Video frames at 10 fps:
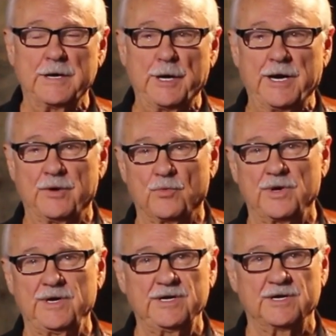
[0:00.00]
And
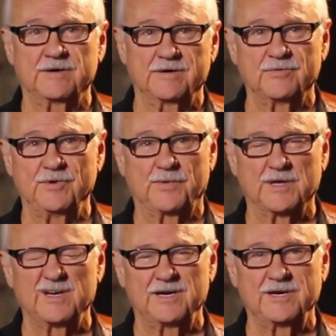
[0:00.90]
we
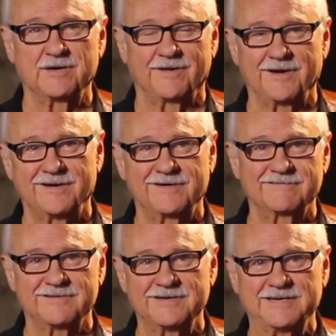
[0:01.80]
played here and there,
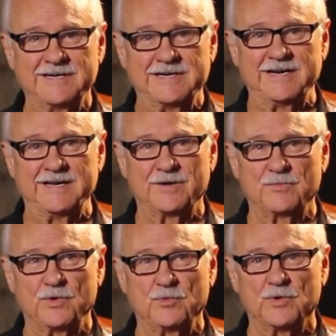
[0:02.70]
and
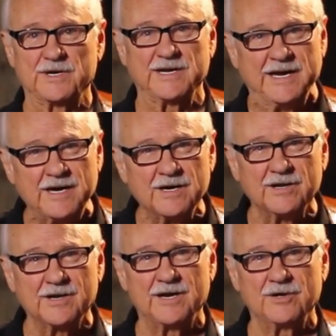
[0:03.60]
then we went to
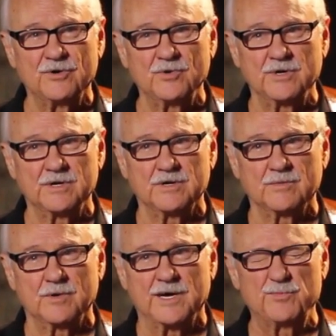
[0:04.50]
England, I know, in
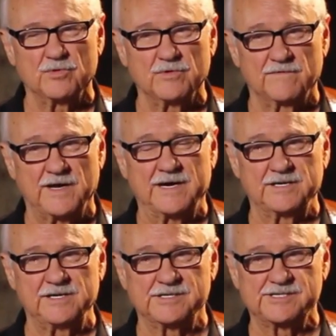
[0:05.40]
April of
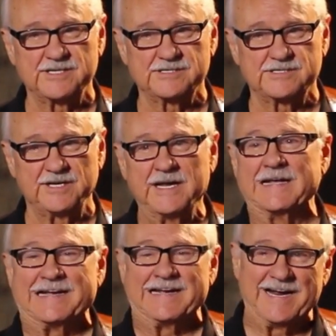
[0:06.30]
1960,
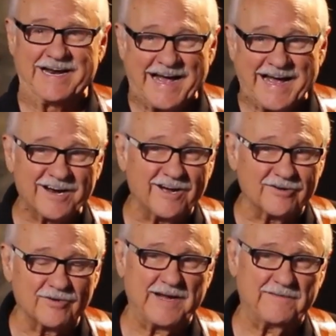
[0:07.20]
and I
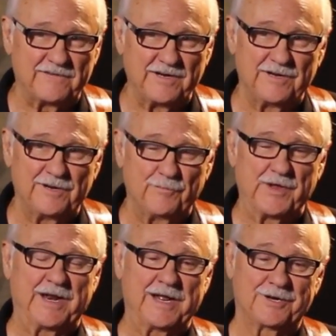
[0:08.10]
got drafted
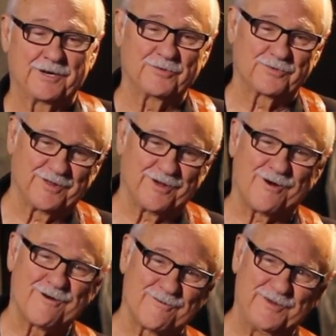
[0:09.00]
and had to go to the
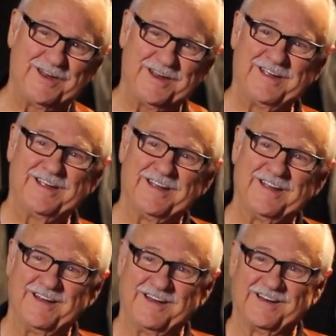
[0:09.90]
Army,
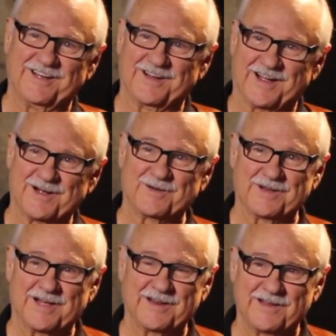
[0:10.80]
and
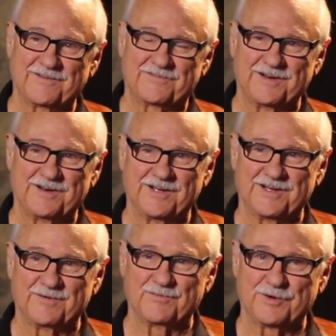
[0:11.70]
I left on
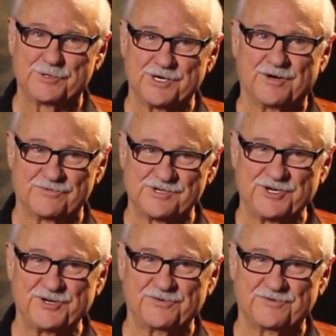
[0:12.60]

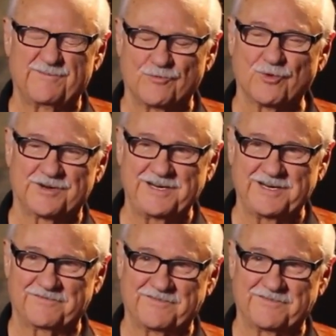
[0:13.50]
June the 14th of